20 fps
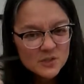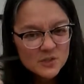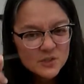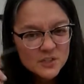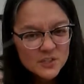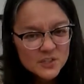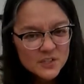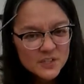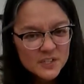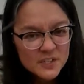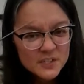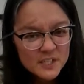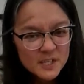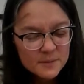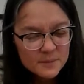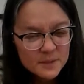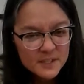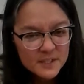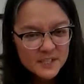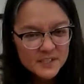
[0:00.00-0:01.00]
You just need
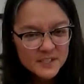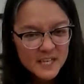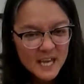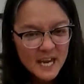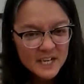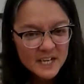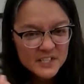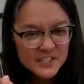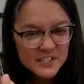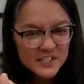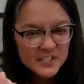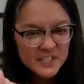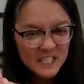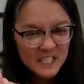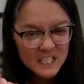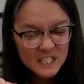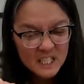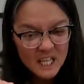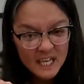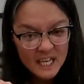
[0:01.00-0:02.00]
something that's kind of
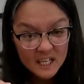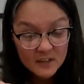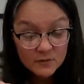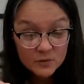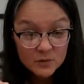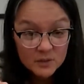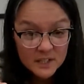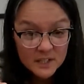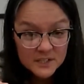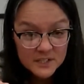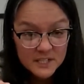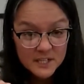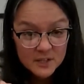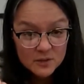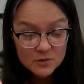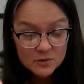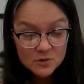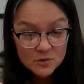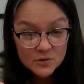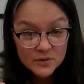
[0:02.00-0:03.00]
stick-like. If you got
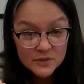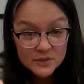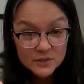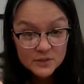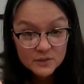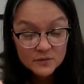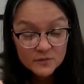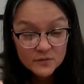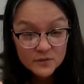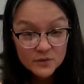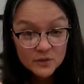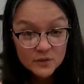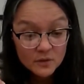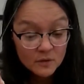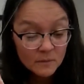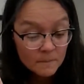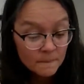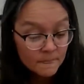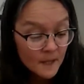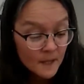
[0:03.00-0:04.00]
Tinker Toys, good for
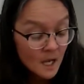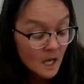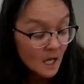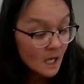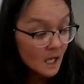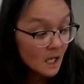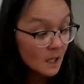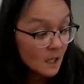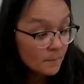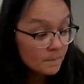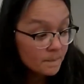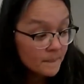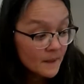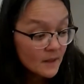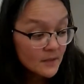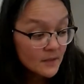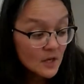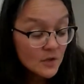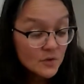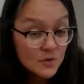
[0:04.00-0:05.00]
you.
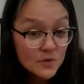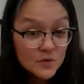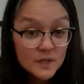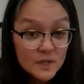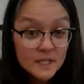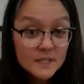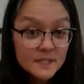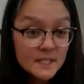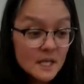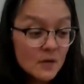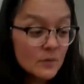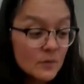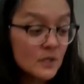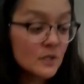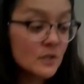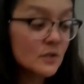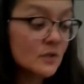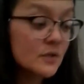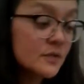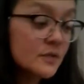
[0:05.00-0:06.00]
The other thing is that
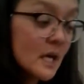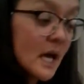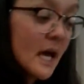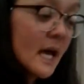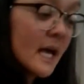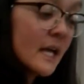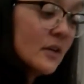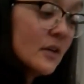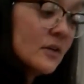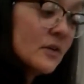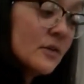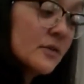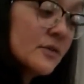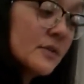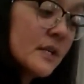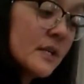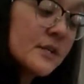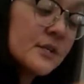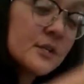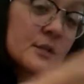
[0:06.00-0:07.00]
I
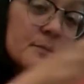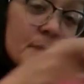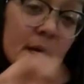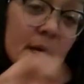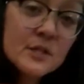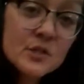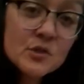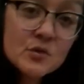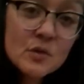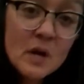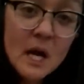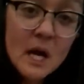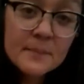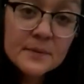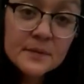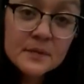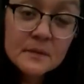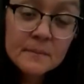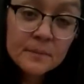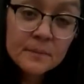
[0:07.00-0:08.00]
use is spice
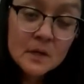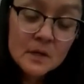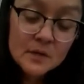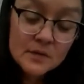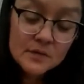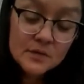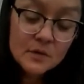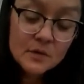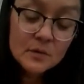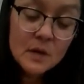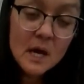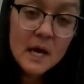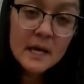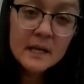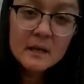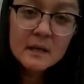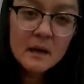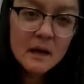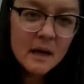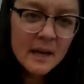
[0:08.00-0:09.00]
drops. So
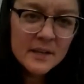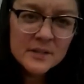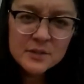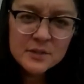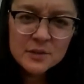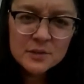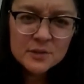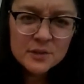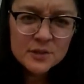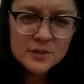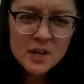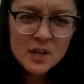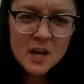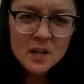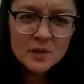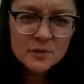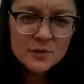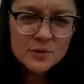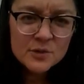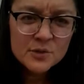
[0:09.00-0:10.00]
I used to go to the
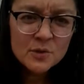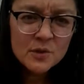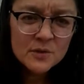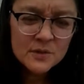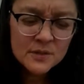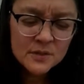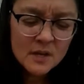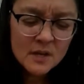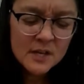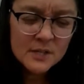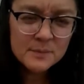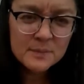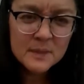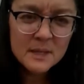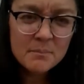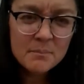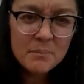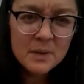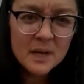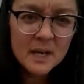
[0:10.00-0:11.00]
dollar store. These cost me
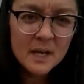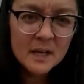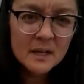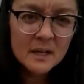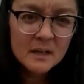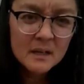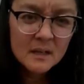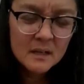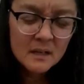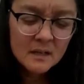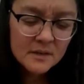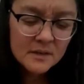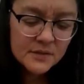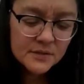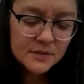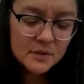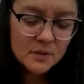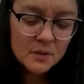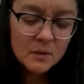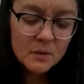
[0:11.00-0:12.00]
$1.
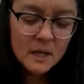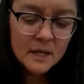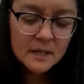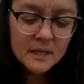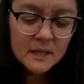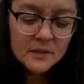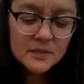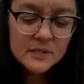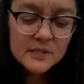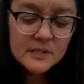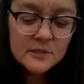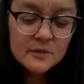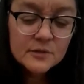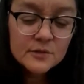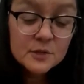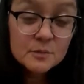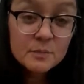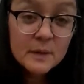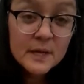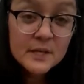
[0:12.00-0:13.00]
So I get these little
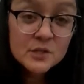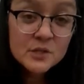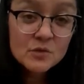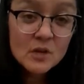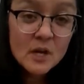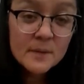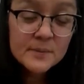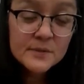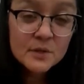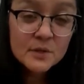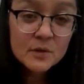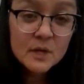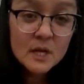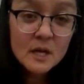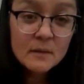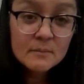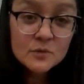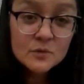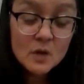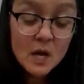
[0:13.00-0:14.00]
spice drops, they're
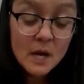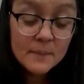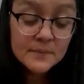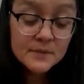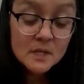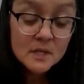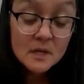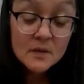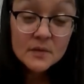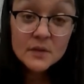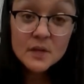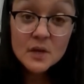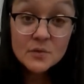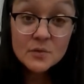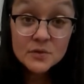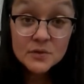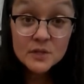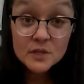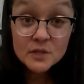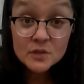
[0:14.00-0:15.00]
gum drops. The
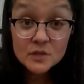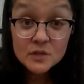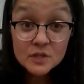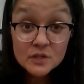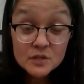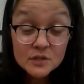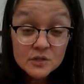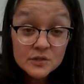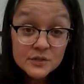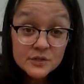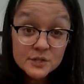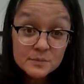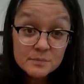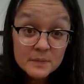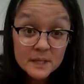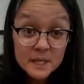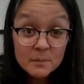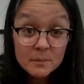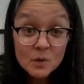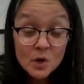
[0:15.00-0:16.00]
other thing you can use is
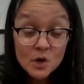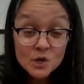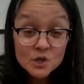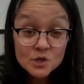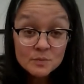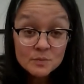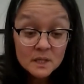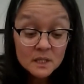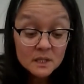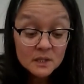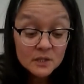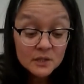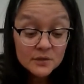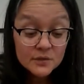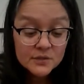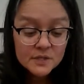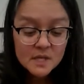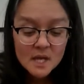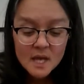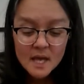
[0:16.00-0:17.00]
mini
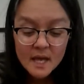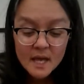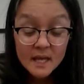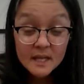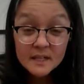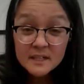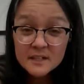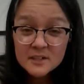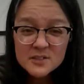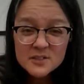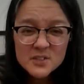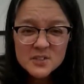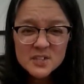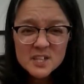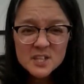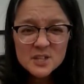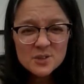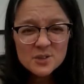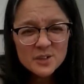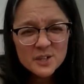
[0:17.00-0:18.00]
marshmallows. And here's the
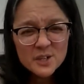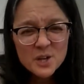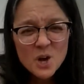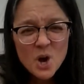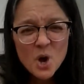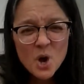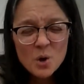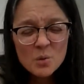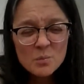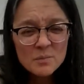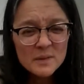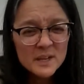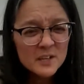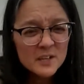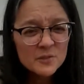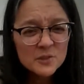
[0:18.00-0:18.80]
thing, you're at home, man.